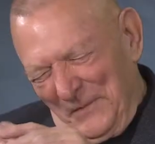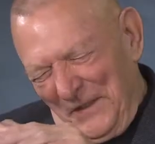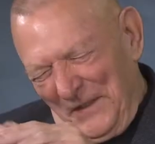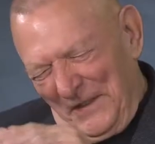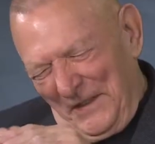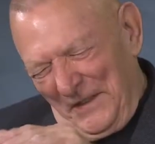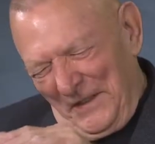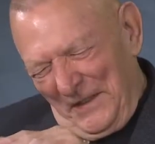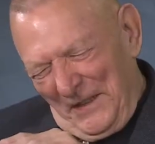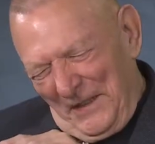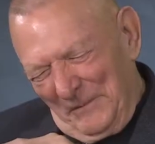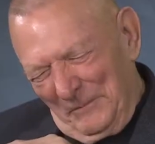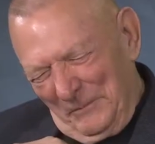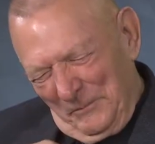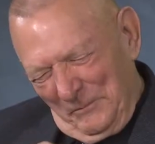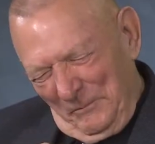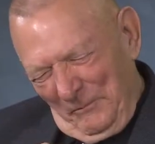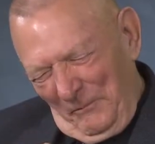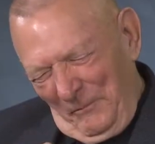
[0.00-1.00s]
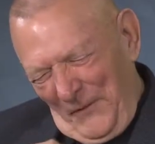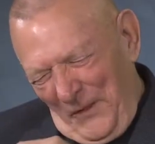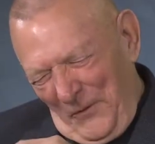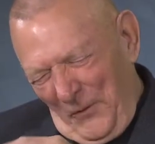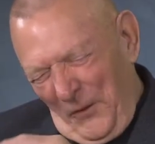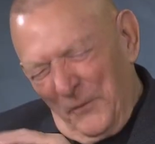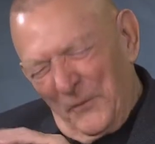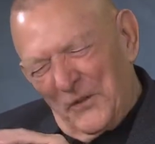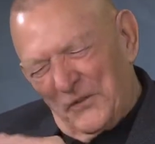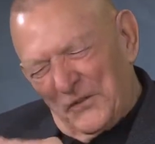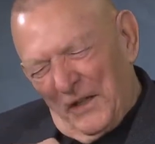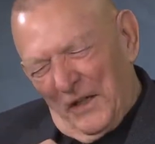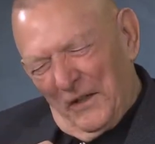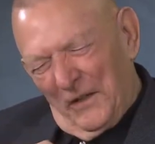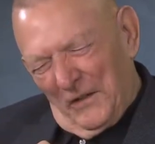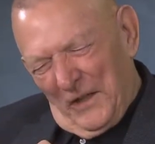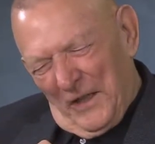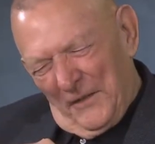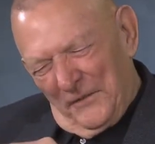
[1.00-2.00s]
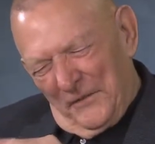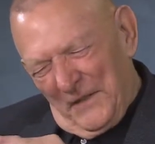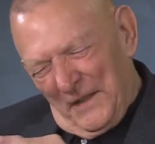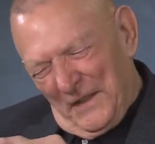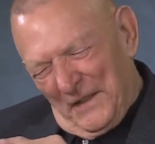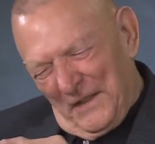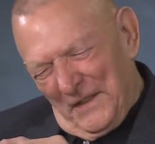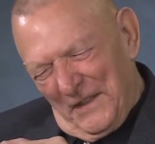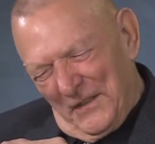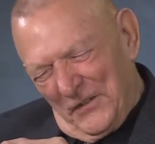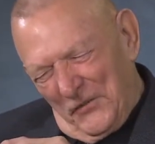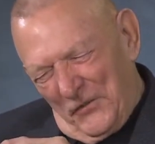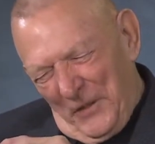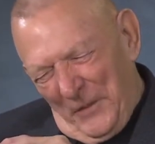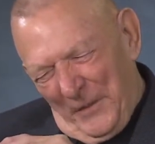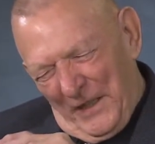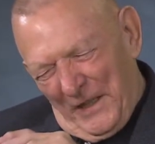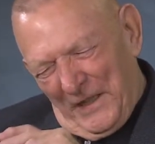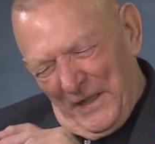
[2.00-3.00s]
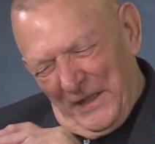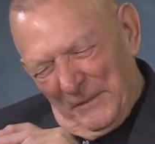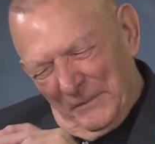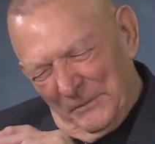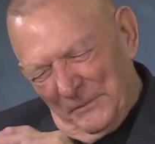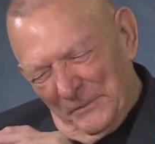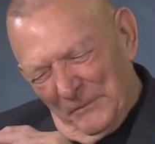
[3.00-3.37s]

the uh, when we started off in, in Gemini,